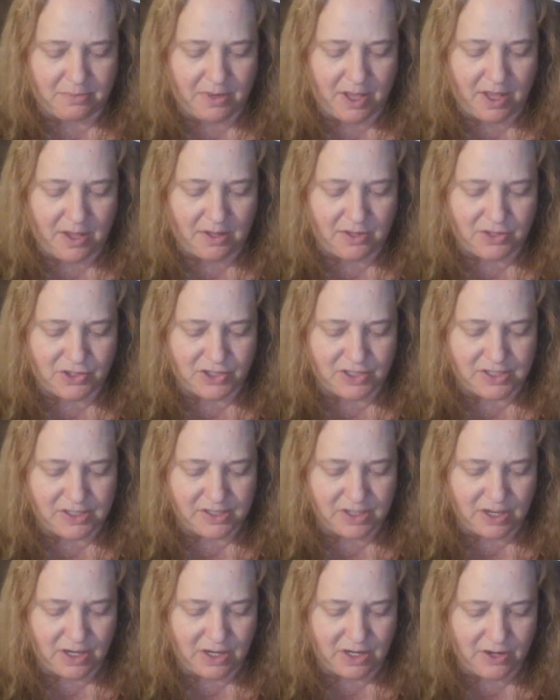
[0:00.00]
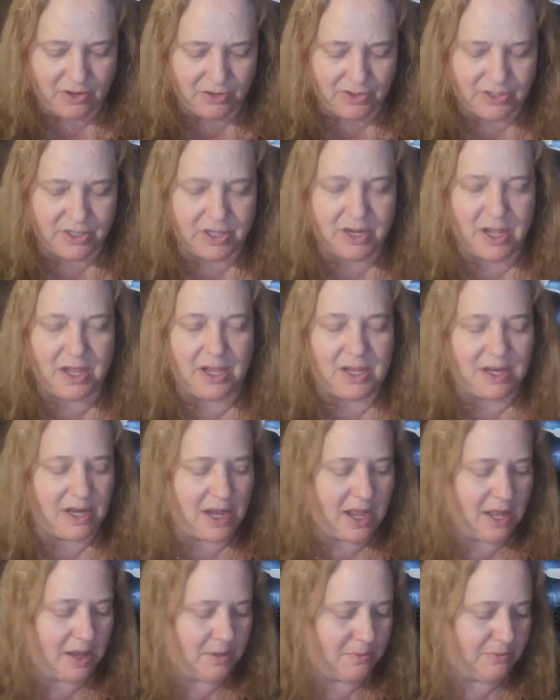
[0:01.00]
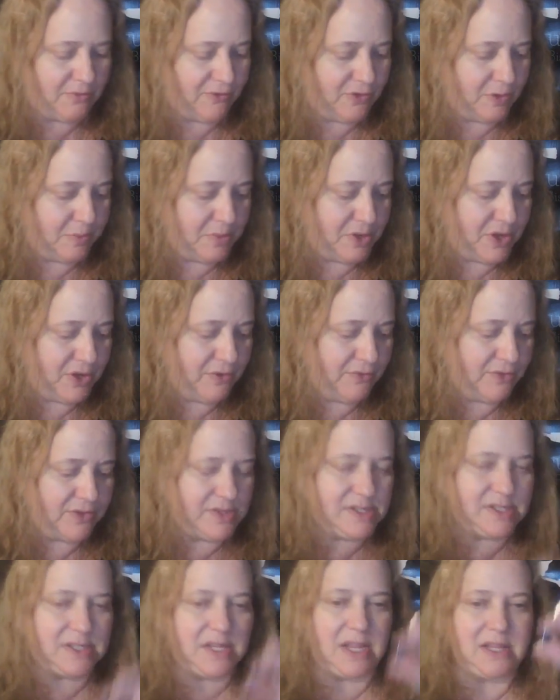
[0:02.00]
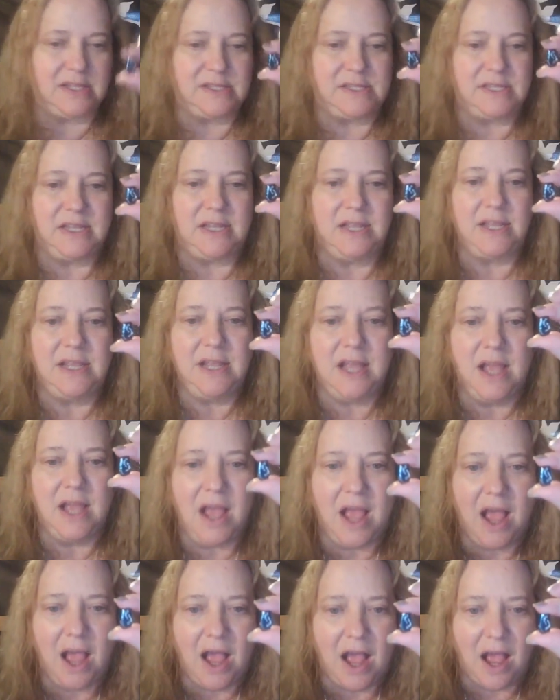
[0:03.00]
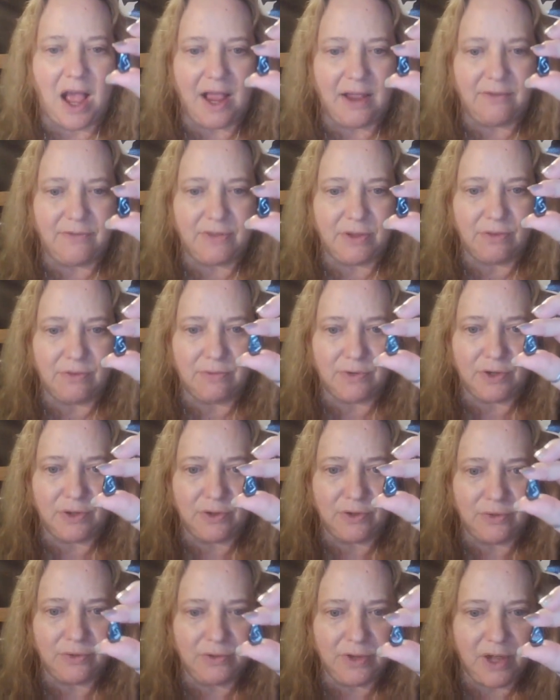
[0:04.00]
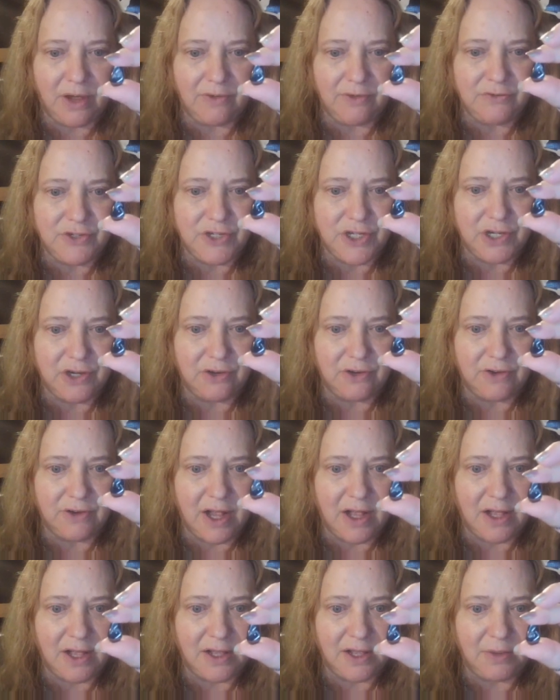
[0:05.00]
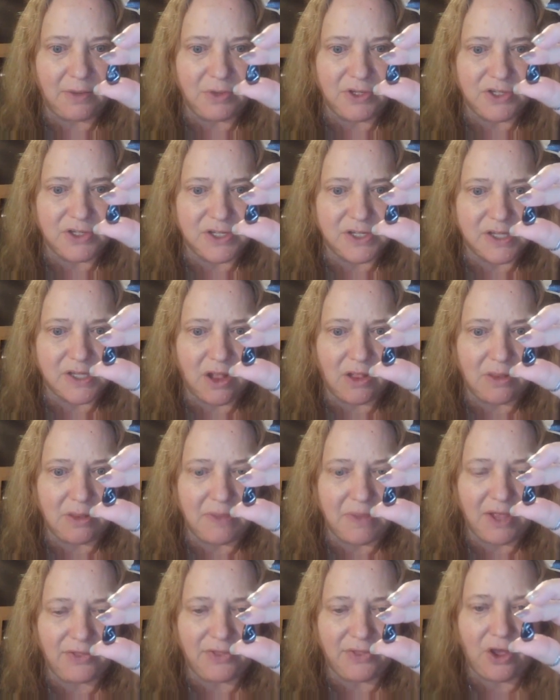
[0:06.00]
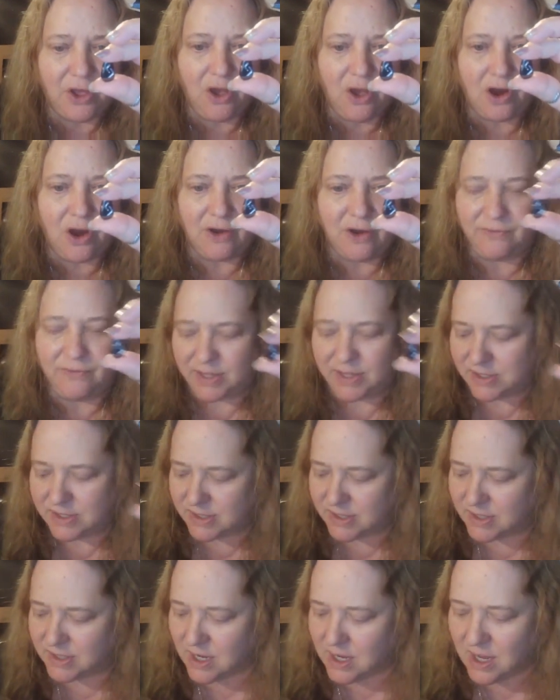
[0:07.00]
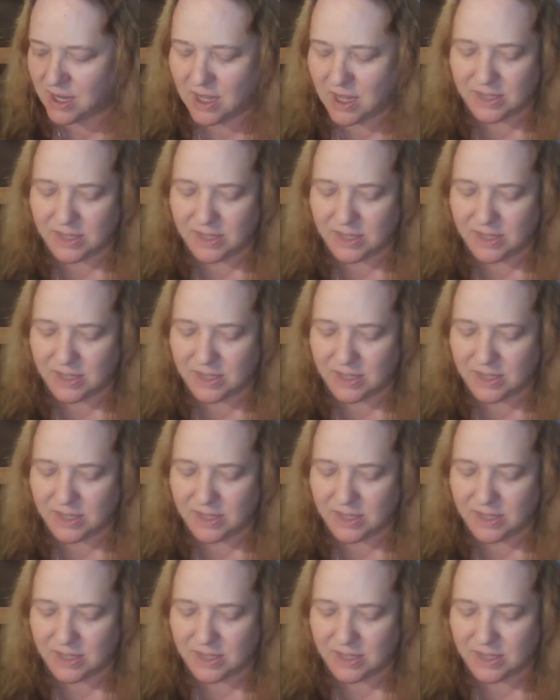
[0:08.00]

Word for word: But she's not here tonight. And for beautiful Stacy, I have the rune of Jera, which is all about the harvest.